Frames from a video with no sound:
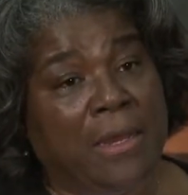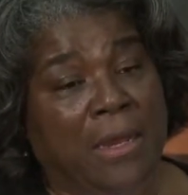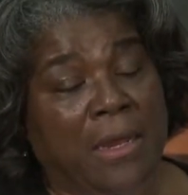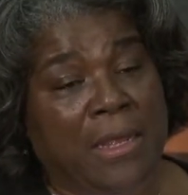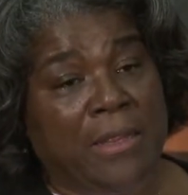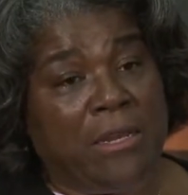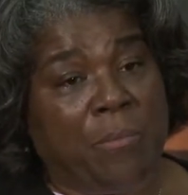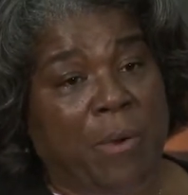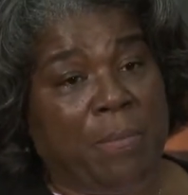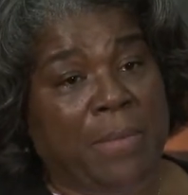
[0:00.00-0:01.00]
uh, in the
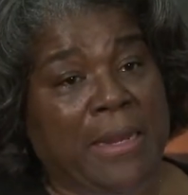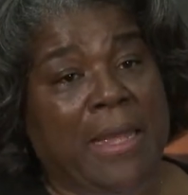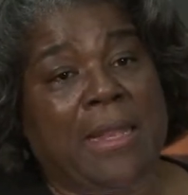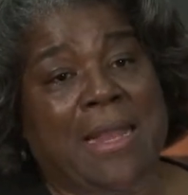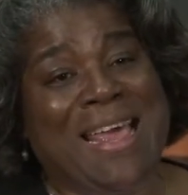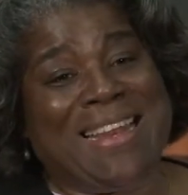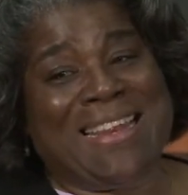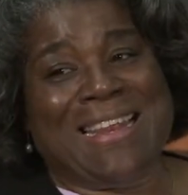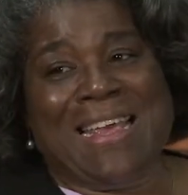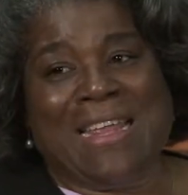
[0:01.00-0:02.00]
department and that